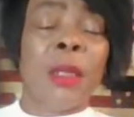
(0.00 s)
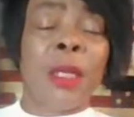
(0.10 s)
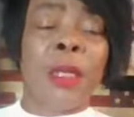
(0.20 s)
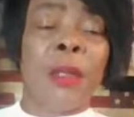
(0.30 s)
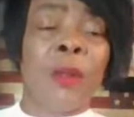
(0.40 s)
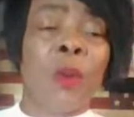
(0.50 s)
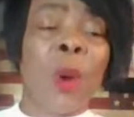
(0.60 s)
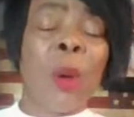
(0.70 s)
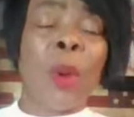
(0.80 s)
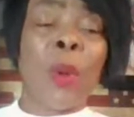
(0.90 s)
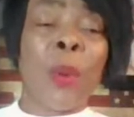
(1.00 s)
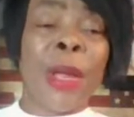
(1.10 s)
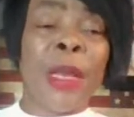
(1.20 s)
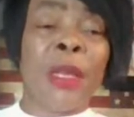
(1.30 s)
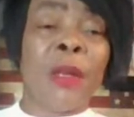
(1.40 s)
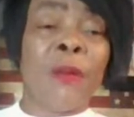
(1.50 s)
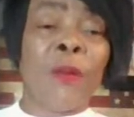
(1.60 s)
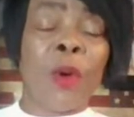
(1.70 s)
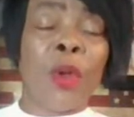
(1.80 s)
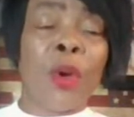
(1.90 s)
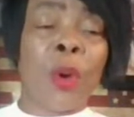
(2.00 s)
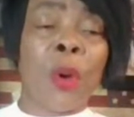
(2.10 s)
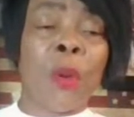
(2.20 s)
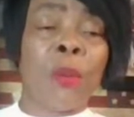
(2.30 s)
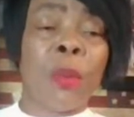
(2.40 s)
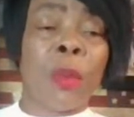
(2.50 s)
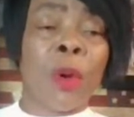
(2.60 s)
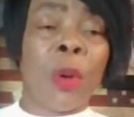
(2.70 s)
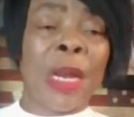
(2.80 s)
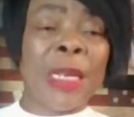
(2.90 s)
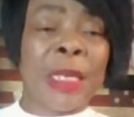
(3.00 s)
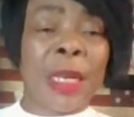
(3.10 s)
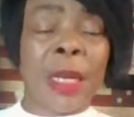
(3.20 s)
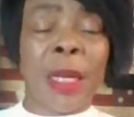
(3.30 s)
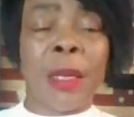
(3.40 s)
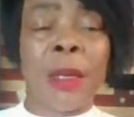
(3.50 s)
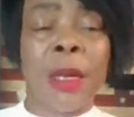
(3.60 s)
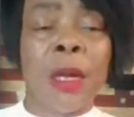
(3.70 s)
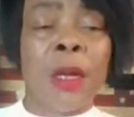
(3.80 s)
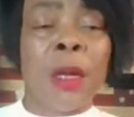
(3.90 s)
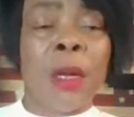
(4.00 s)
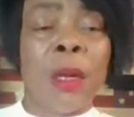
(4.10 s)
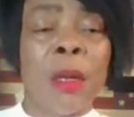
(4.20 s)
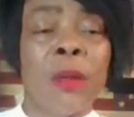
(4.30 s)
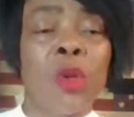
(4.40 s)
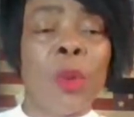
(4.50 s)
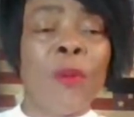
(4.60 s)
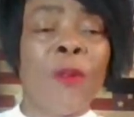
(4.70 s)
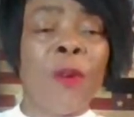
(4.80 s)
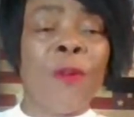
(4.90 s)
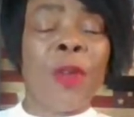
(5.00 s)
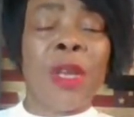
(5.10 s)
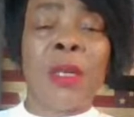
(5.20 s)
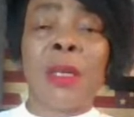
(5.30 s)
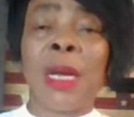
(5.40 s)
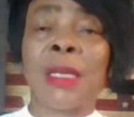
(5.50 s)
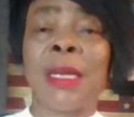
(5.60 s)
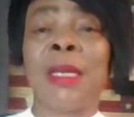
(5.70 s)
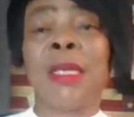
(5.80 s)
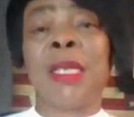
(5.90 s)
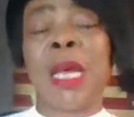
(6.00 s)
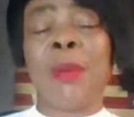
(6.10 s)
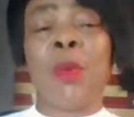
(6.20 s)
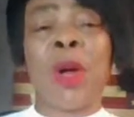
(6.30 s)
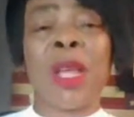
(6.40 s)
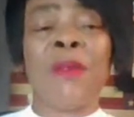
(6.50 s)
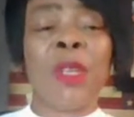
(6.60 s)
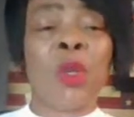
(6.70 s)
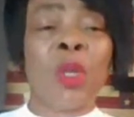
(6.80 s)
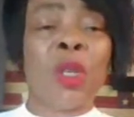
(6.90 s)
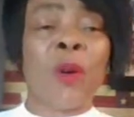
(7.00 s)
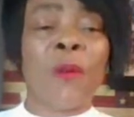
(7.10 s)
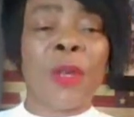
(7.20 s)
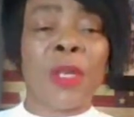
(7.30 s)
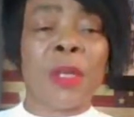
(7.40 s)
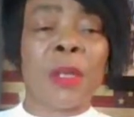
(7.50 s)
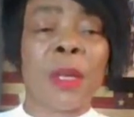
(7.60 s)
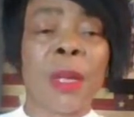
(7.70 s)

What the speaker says: And while we wait for your undertaking to be fulfilled as at the time you are giving to the office.